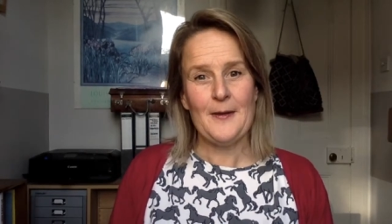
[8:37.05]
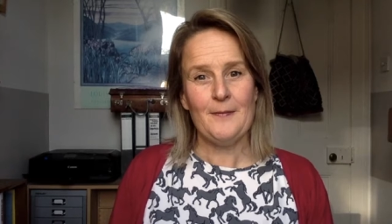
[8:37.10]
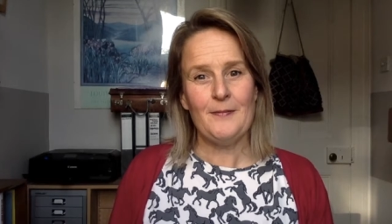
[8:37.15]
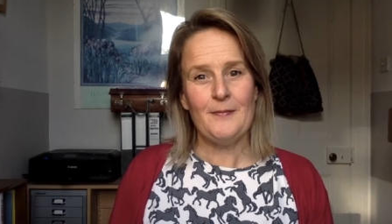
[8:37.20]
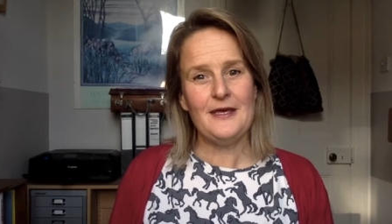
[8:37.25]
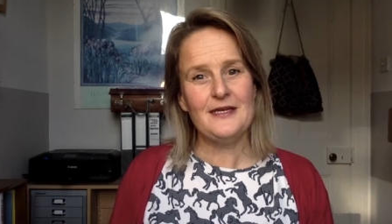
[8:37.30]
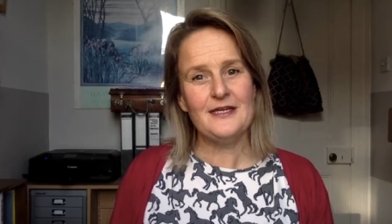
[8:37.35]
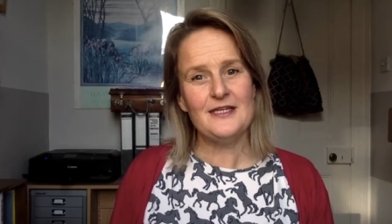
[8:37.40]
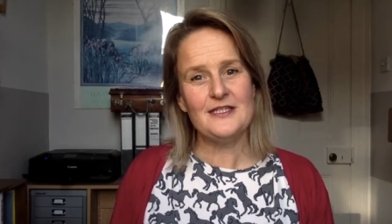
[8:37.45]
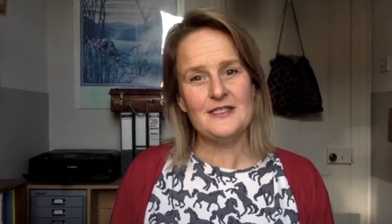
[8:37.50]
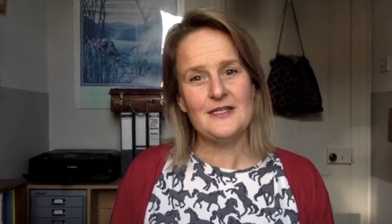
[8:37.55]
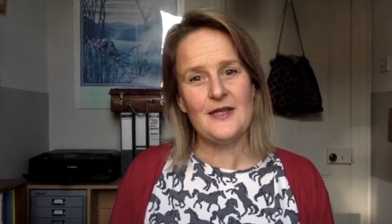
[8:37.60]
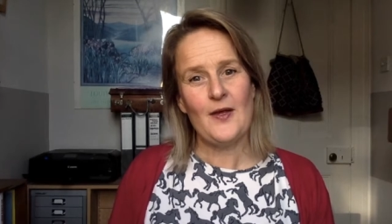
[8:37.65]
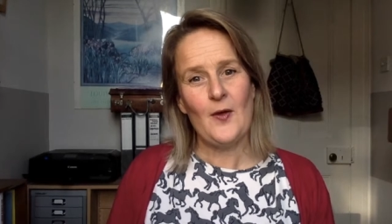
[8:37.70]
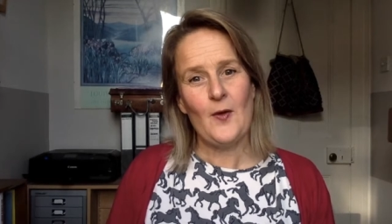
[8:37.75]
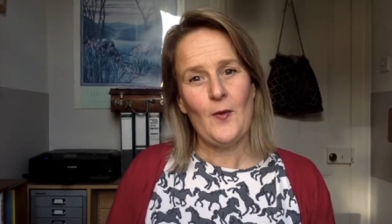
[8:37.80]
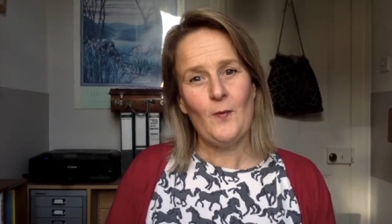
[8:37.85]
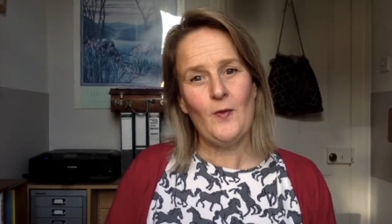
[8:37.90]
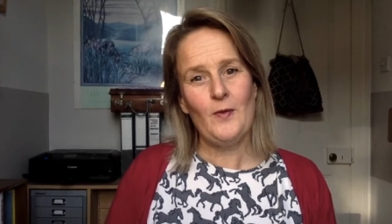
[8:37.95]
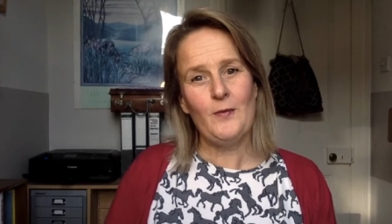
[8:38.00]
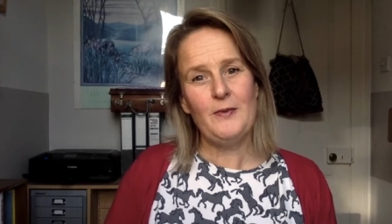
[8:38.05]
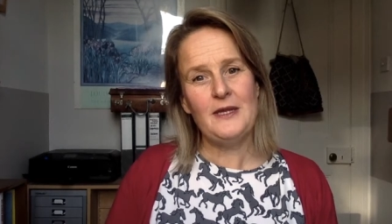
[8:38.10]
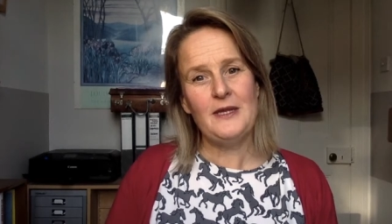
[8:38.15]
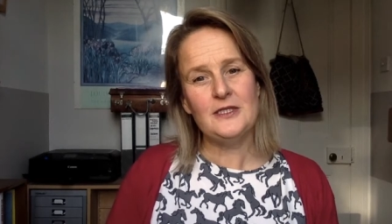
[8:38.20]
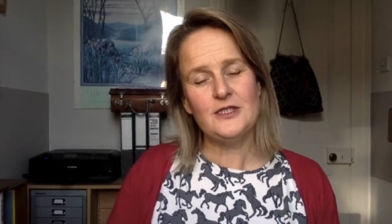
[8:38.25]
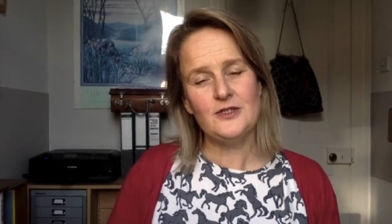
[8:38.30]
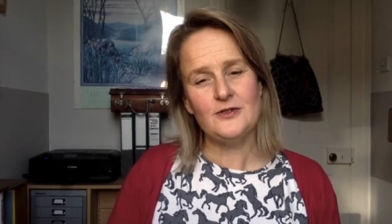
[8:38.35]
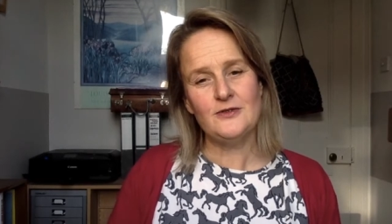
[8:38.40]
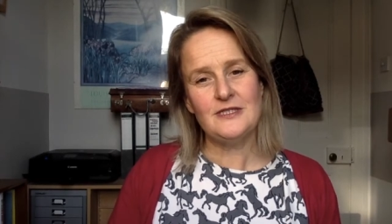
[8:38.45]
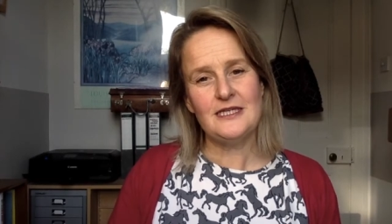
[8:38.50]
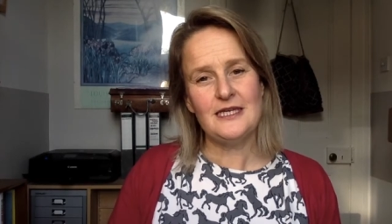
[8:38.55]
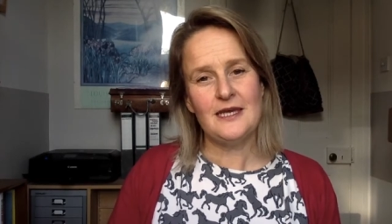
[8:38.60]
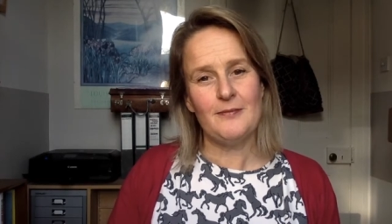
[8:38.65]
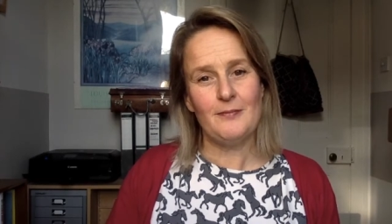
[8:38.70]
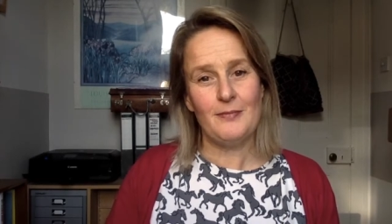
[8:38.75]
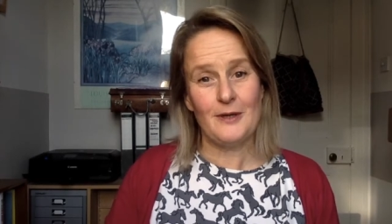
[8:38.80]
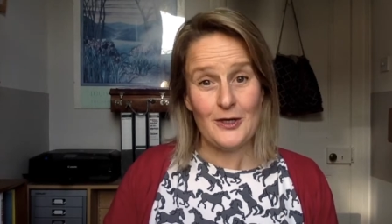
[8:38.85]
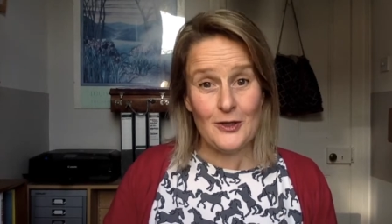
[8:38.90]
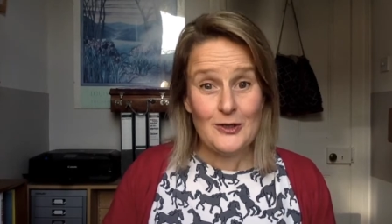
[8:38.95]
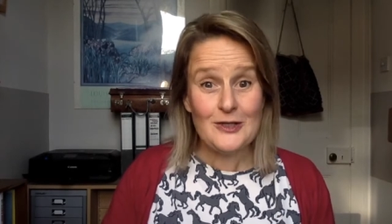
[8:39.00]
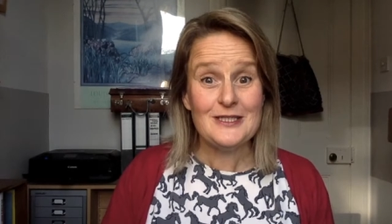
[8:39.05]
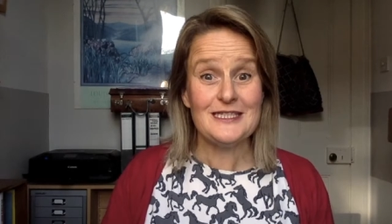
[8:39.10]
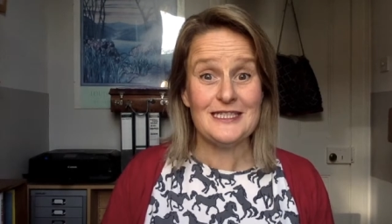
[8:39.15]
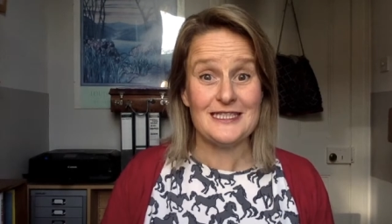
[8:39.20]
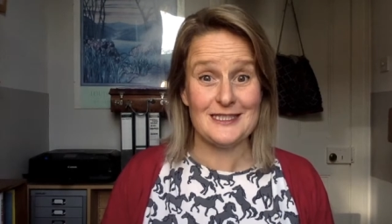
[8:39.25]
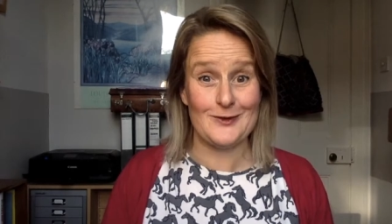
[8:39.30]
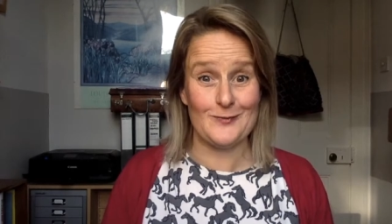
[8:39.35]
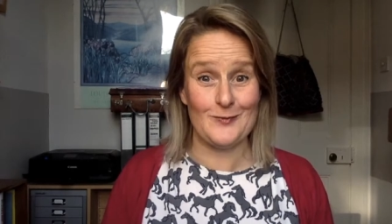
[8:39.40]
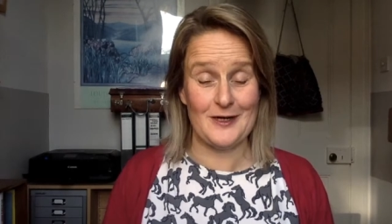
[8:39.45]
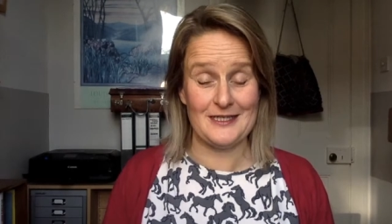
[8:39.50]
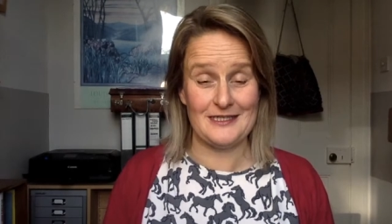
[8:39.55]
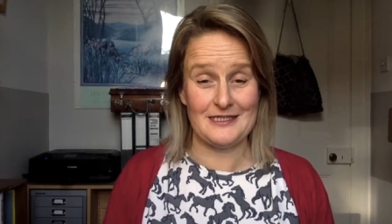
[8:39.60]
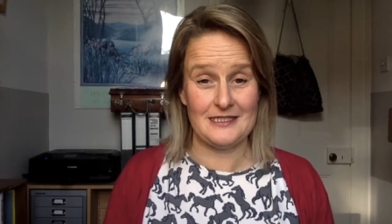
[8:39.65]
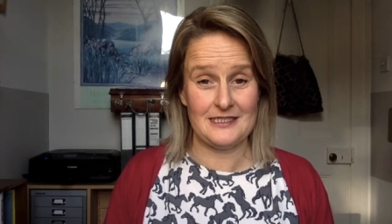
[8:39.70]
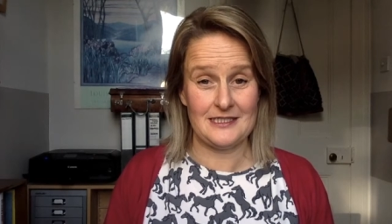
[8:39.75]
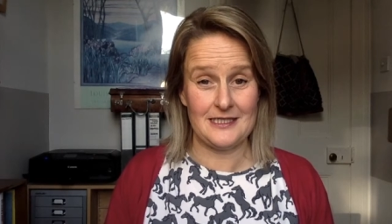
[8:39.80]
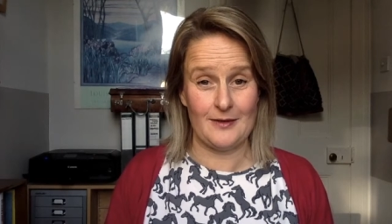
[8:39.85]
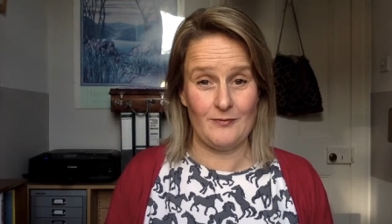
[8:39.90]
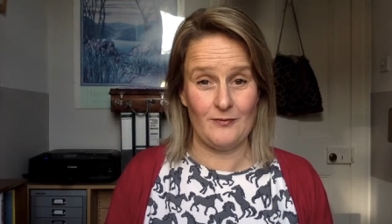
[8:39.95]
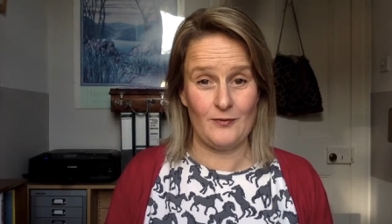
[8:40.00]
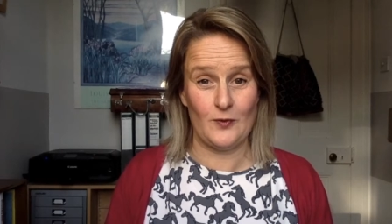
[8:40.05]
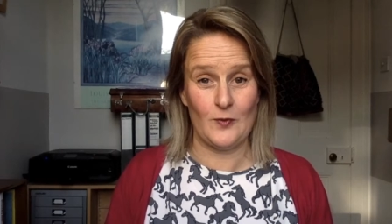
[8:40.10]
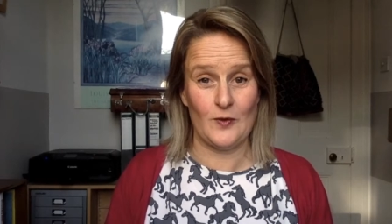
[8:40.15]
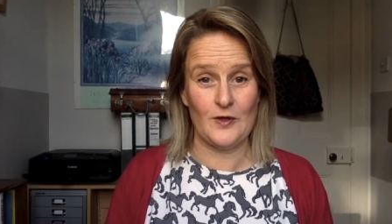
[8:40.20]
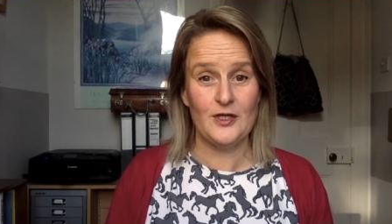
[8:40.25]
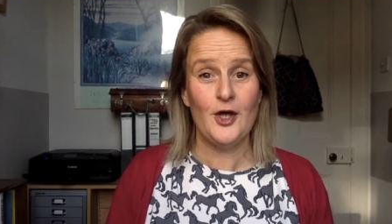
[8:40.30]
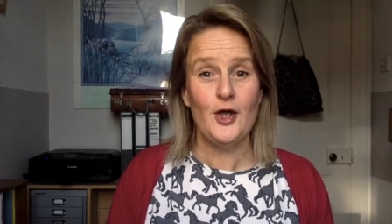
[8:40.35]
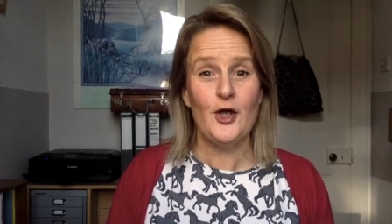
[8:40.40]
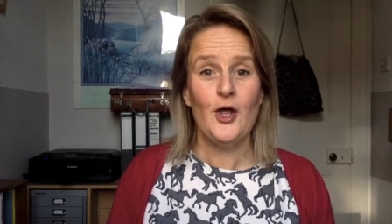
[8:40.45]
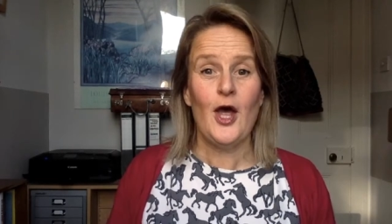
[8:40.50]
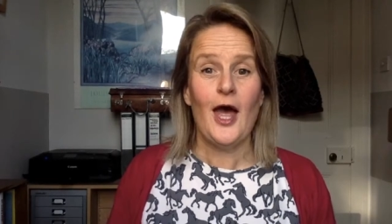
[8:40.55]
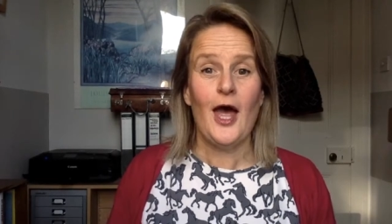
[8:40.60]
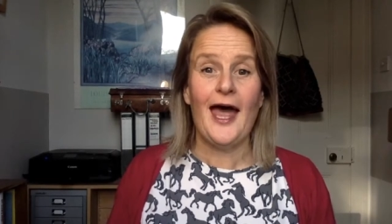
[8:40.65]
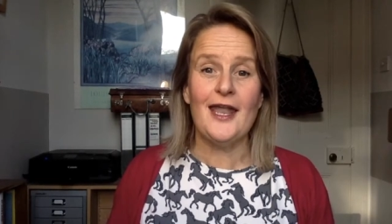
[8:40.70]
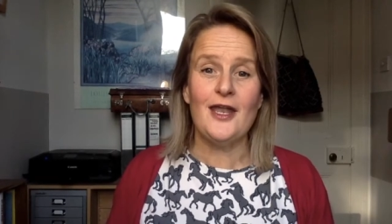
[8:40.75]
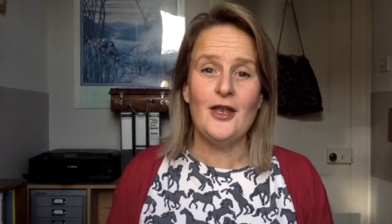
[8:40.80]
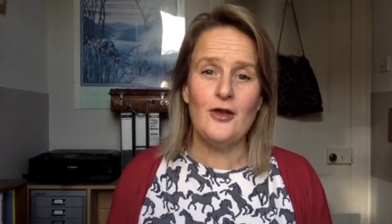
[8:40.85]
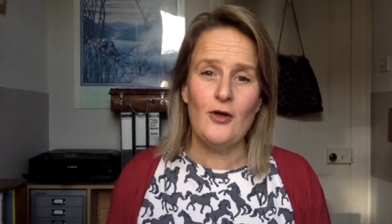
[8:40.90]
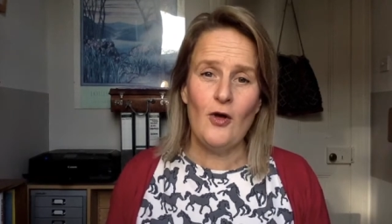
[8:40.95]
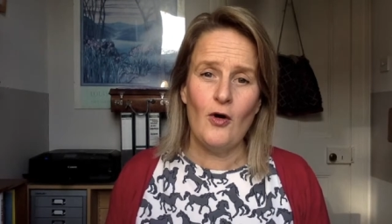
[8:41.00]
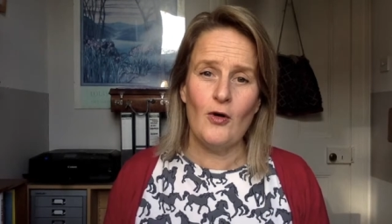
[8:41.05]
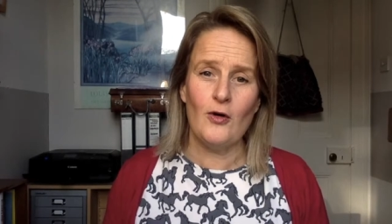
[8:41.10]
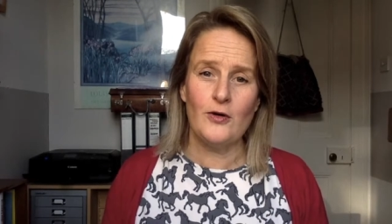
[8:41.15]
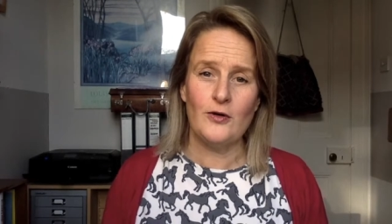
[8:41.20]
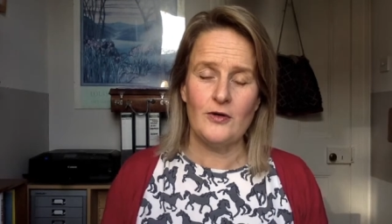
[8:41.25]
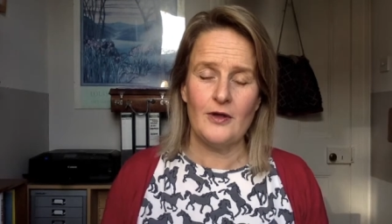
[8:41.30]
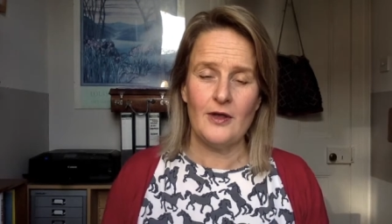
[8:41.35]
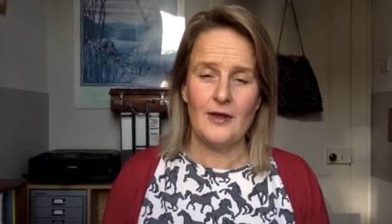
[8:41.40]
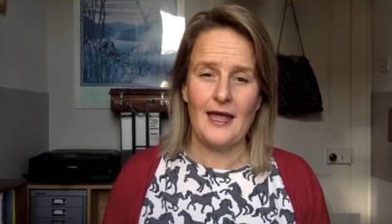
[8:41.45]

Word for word: because we'll be choosing it because it's the wisest step forward and not